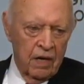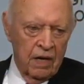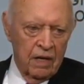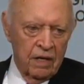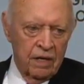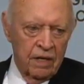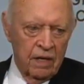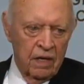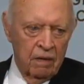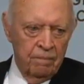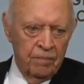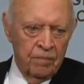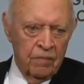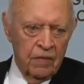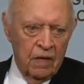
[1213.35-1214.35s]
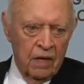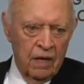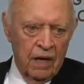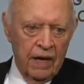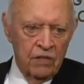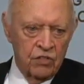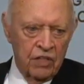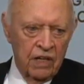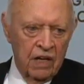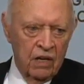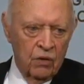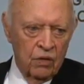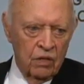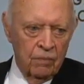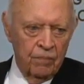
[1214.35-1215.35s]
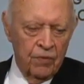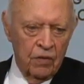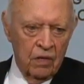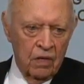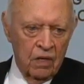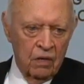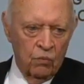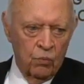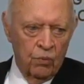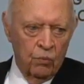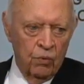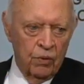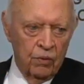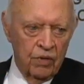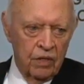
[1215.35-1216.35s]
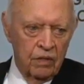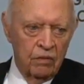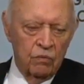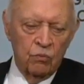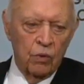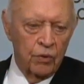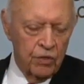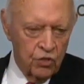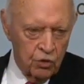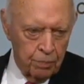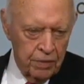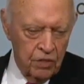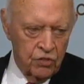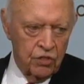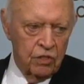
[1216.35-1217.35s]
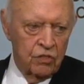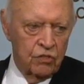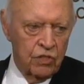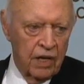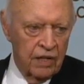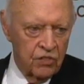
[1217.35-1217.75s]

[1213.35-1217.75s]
And um, Eisenhower uh, w- w- wrote his speeches.